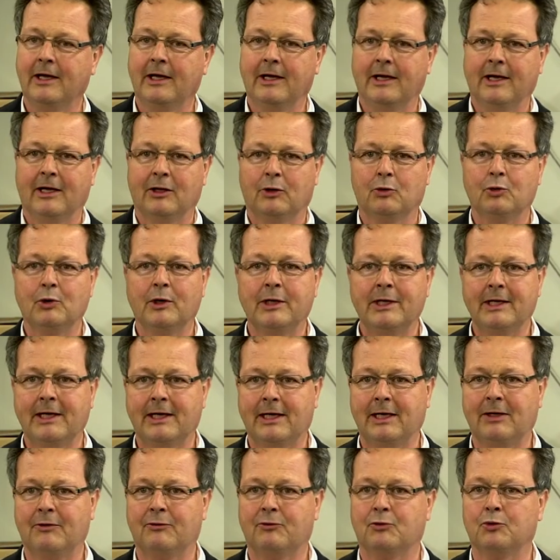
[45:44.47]
Do I
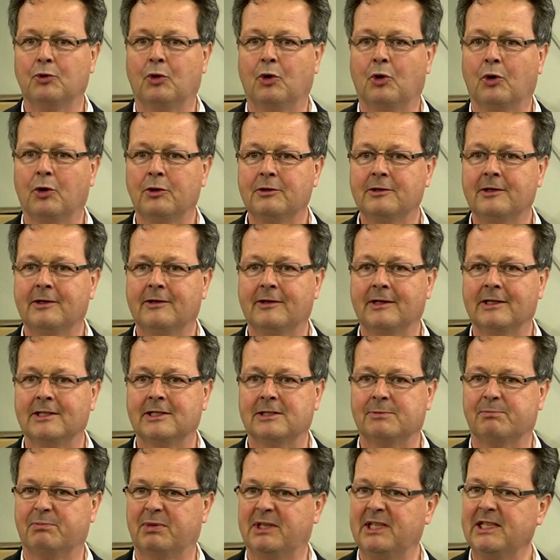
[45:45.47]
have to order this
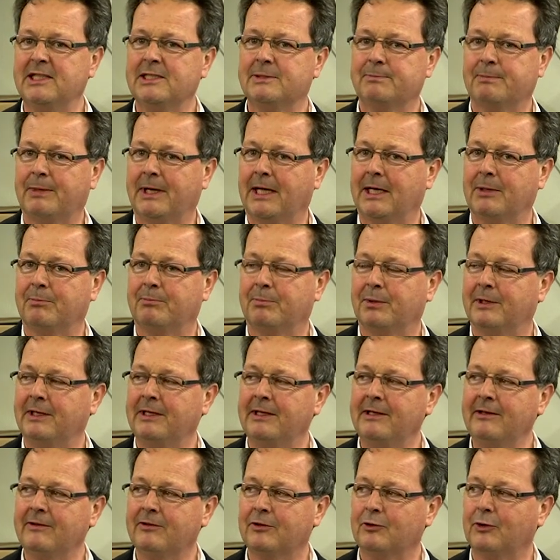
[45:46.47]
piece by
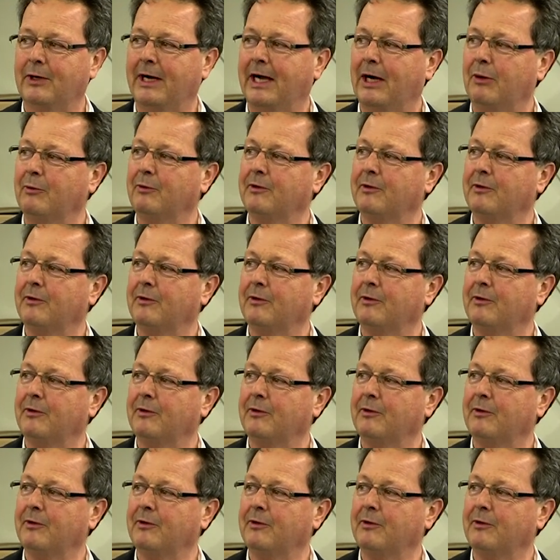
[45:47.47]
piece or how is